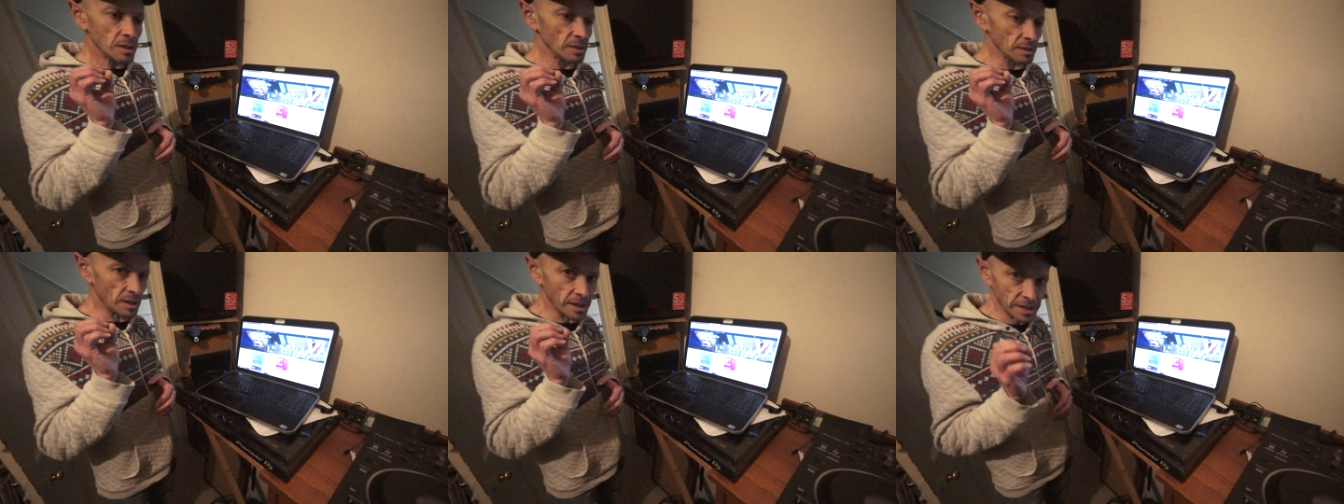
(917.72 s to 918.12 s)

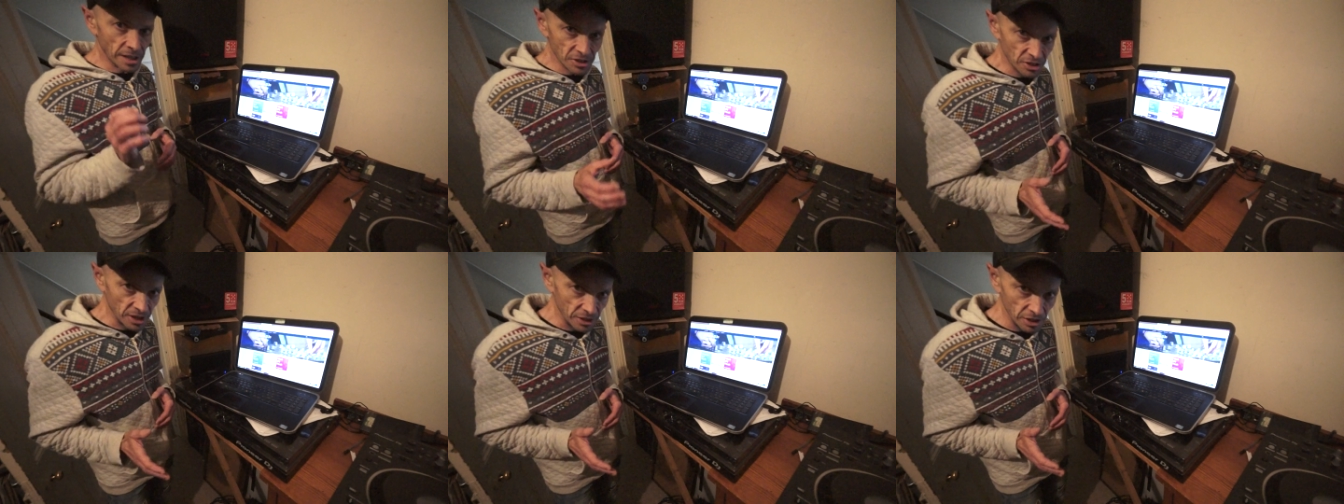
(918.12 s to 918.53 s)
like I
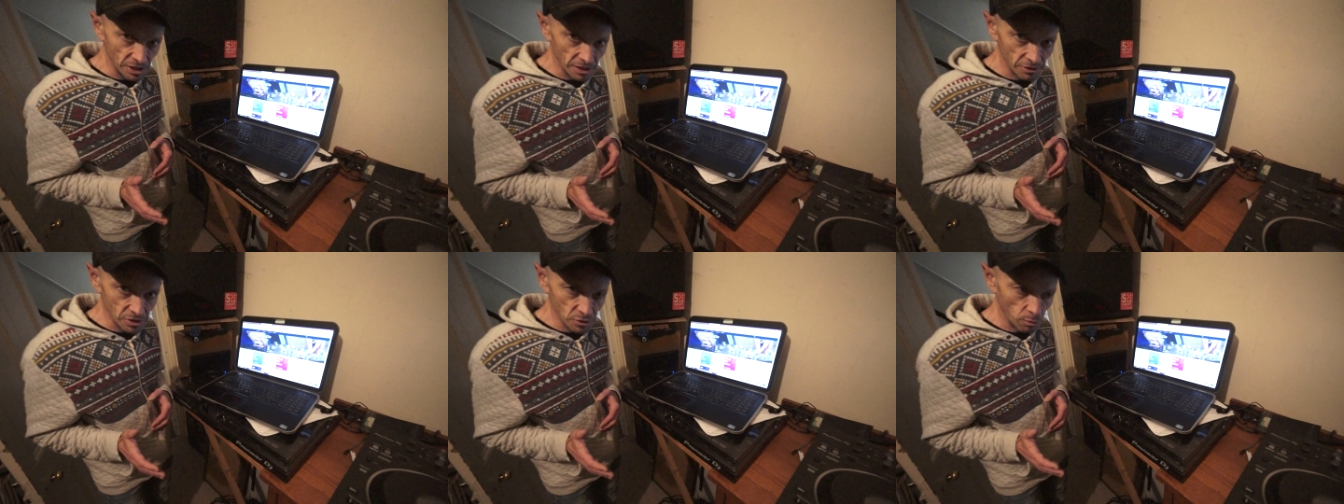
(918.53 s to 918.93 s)
said
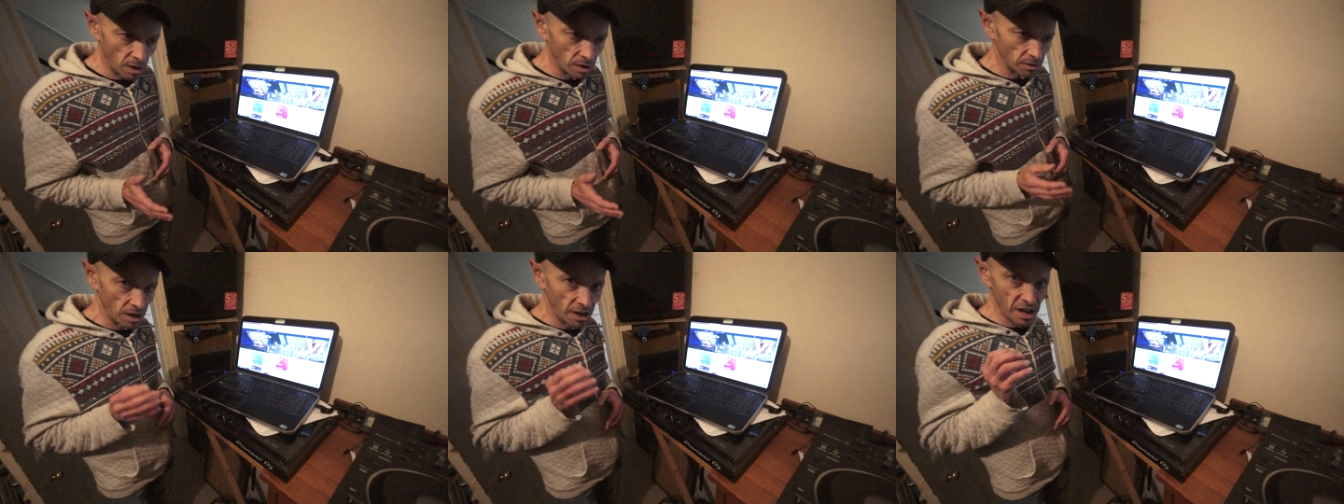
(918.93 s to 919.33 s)
earlier as
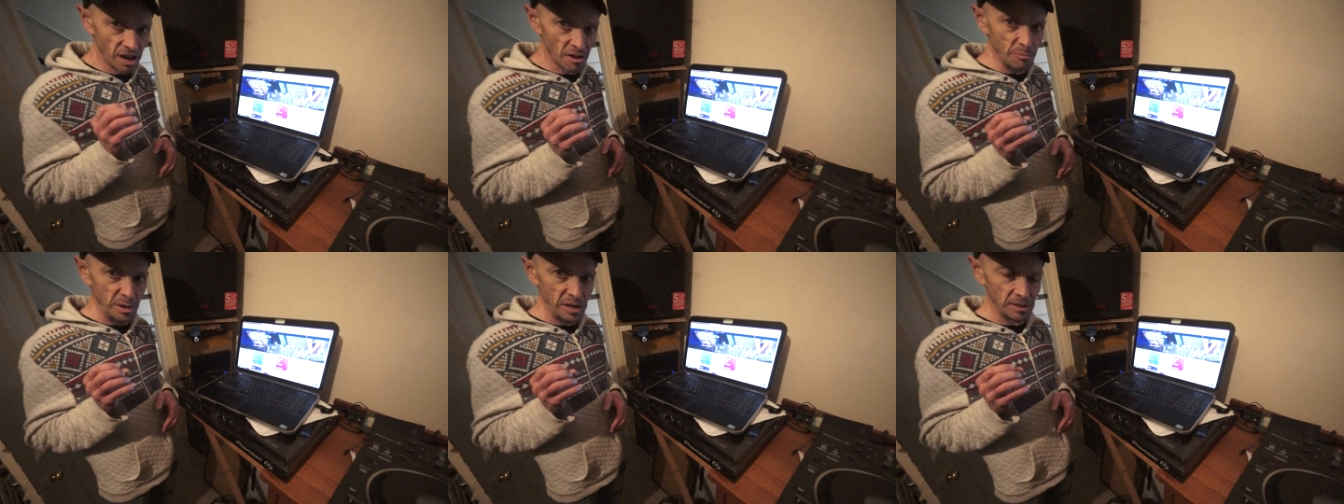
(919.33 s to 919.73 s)
well, I
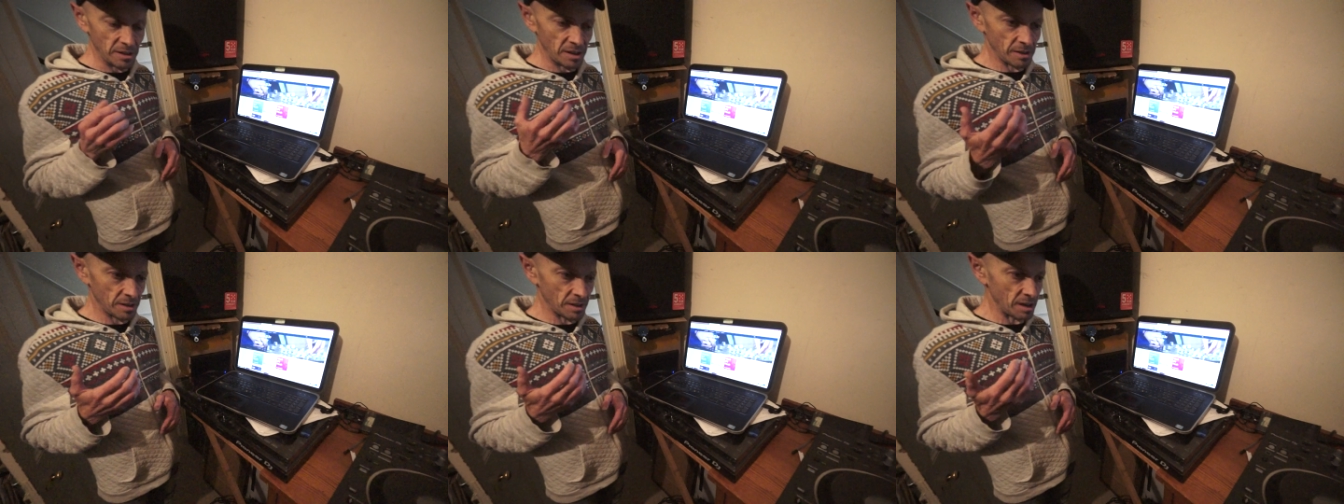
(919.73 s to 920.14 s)
have been
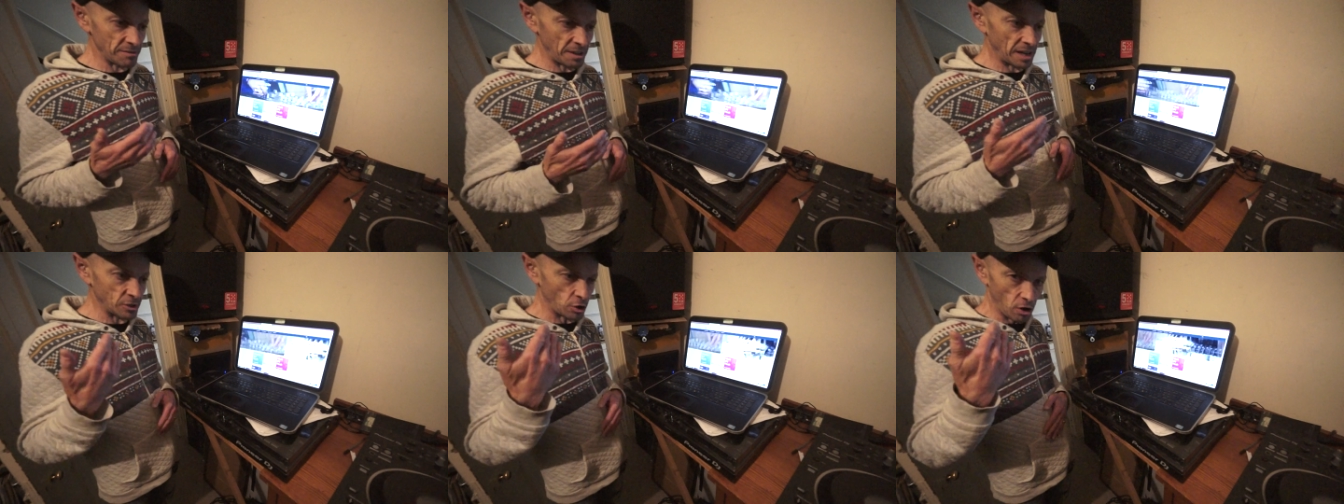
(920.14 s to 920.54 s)
I've
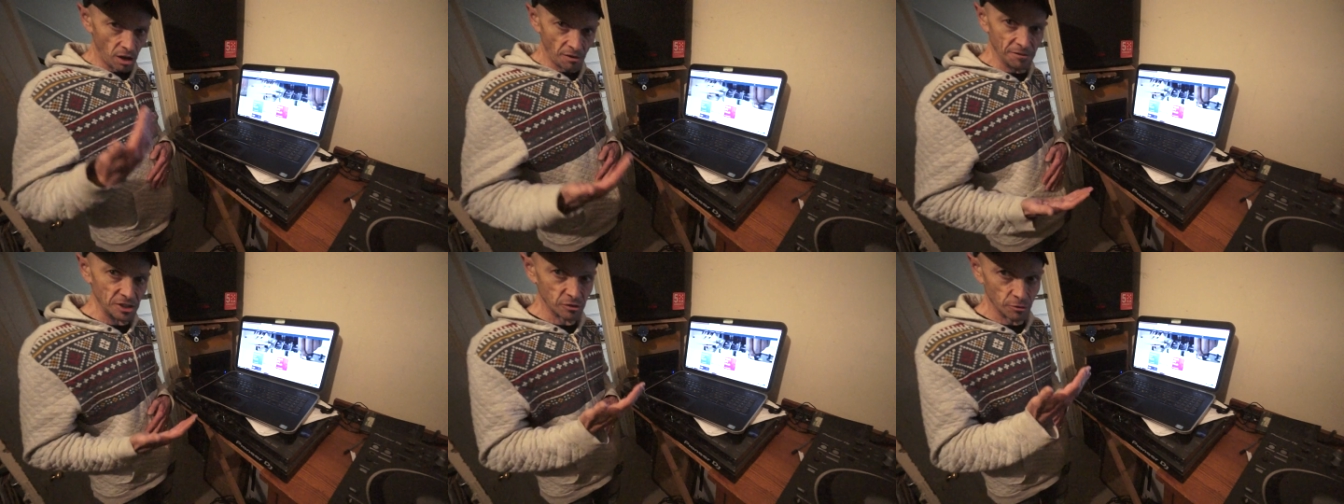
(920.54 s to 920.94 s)
had
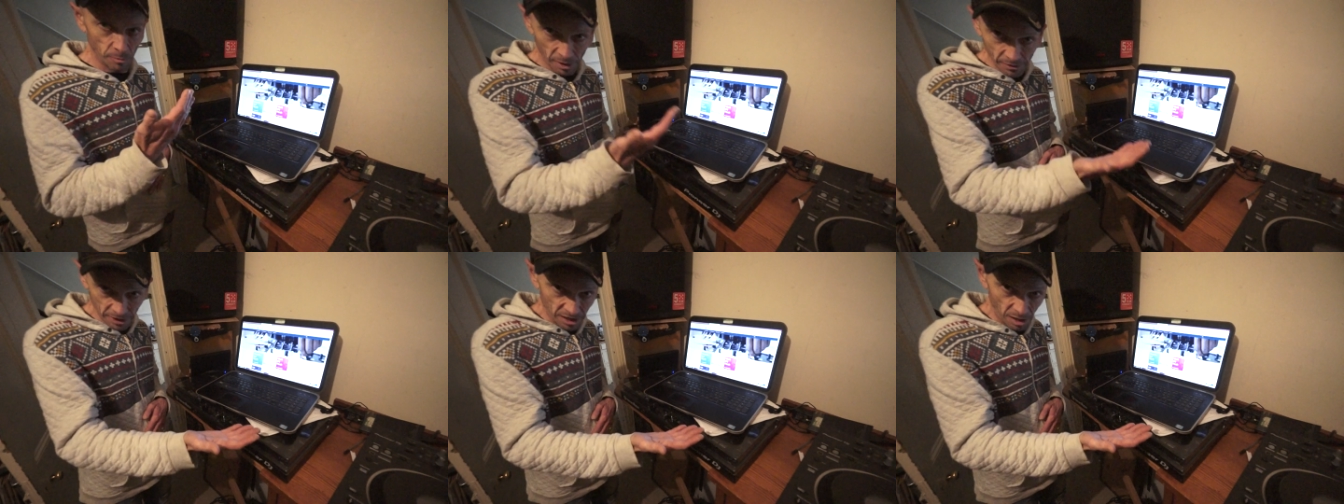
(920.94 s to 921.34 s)
offers from
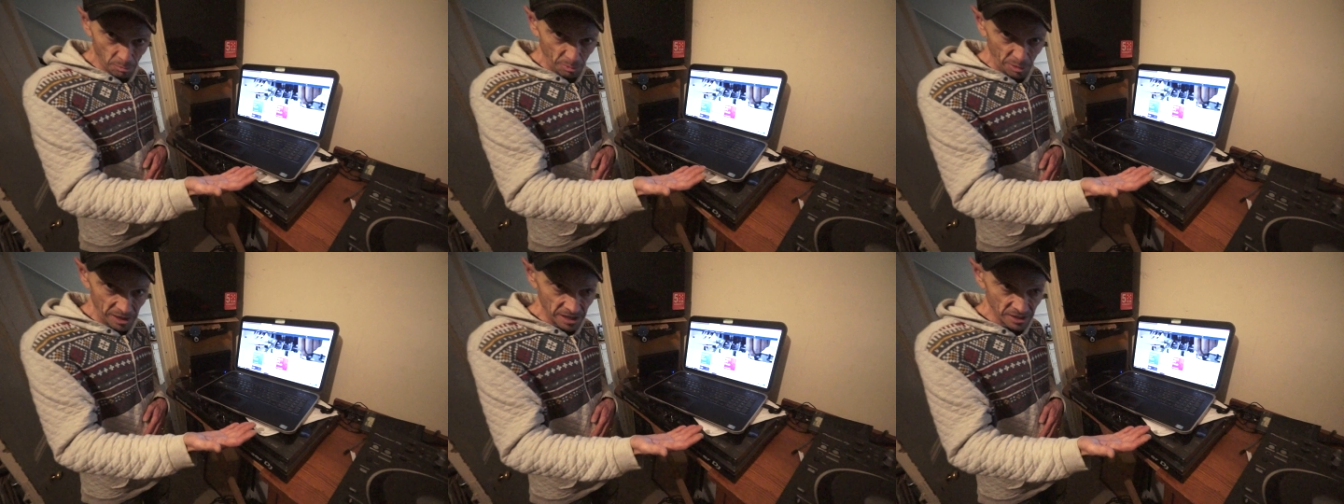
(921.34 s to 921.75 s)
other
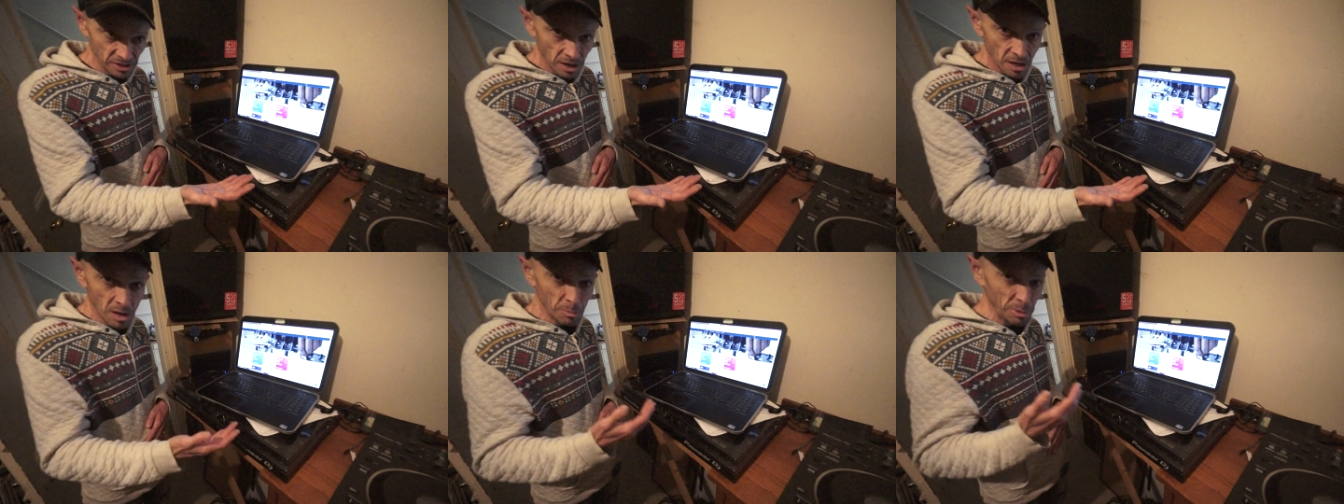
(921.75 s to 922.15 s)
companies,
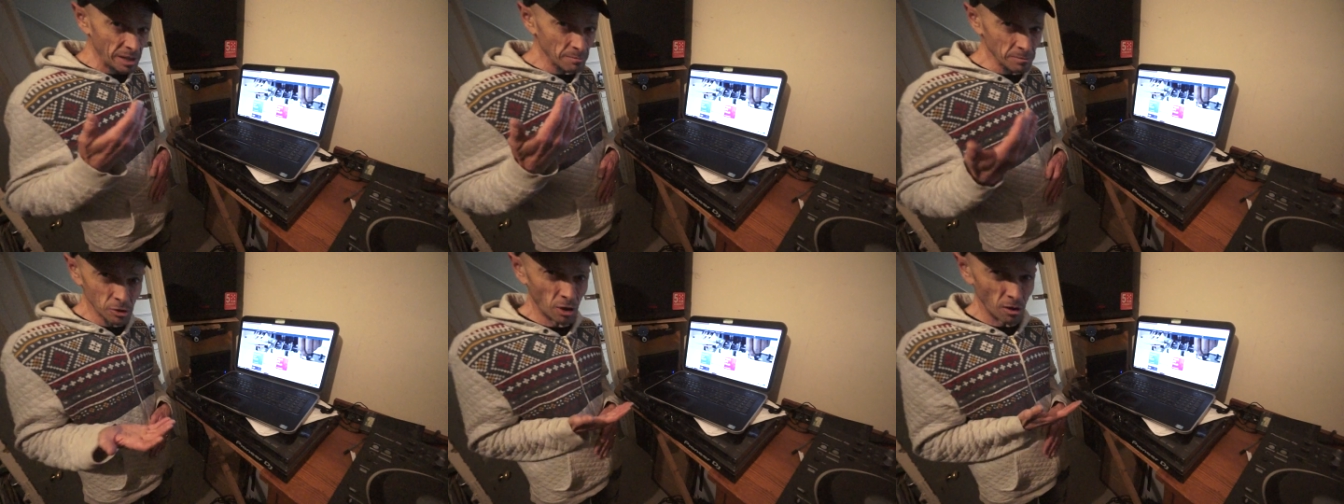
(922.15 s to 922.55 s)
but
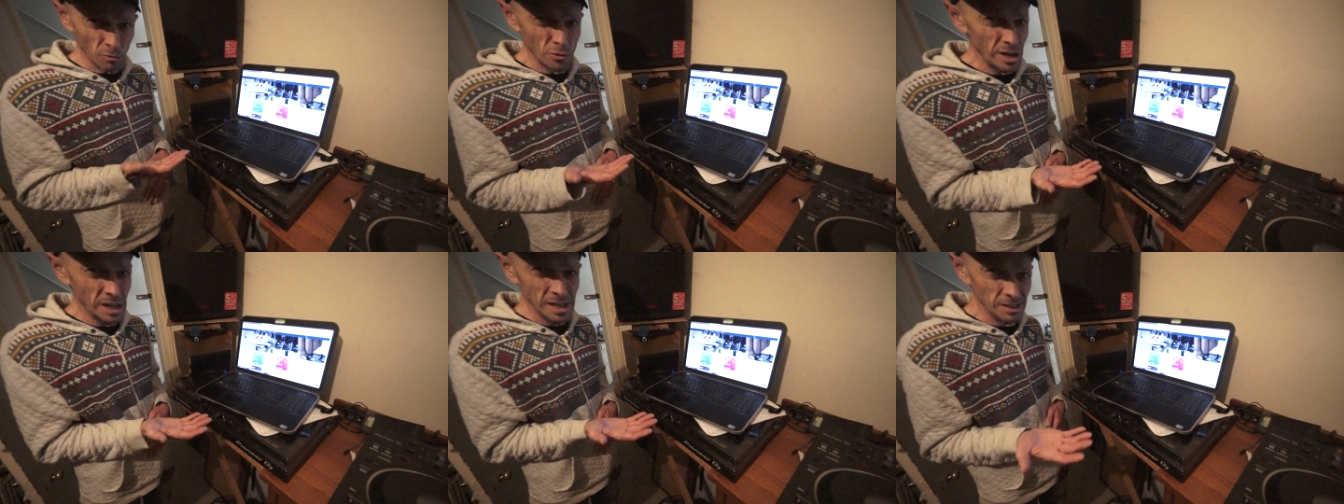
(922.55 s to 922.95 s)
I'm not
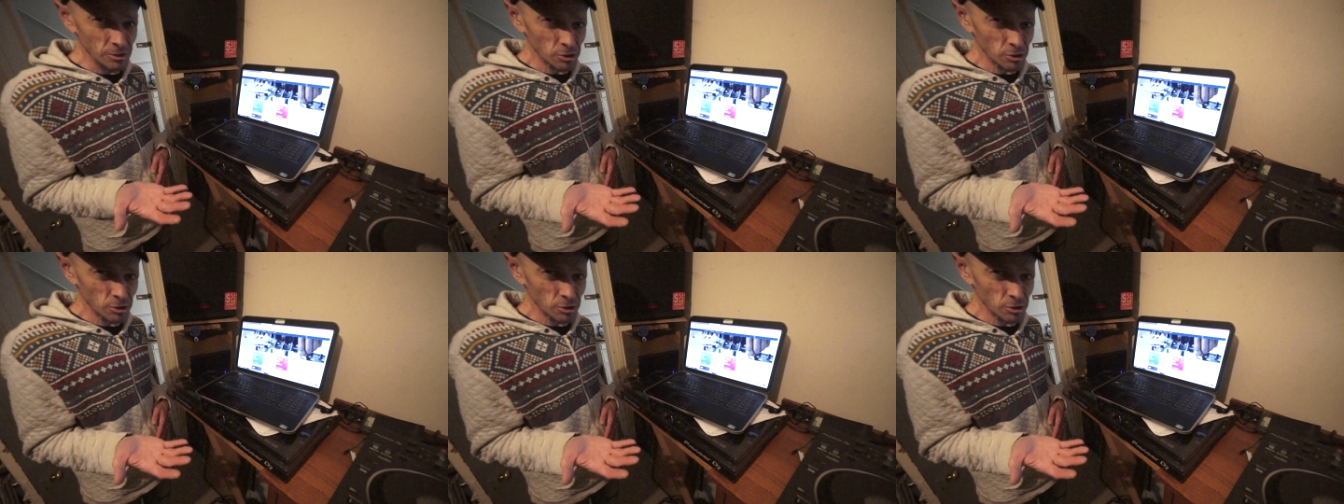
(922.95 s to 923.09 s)
really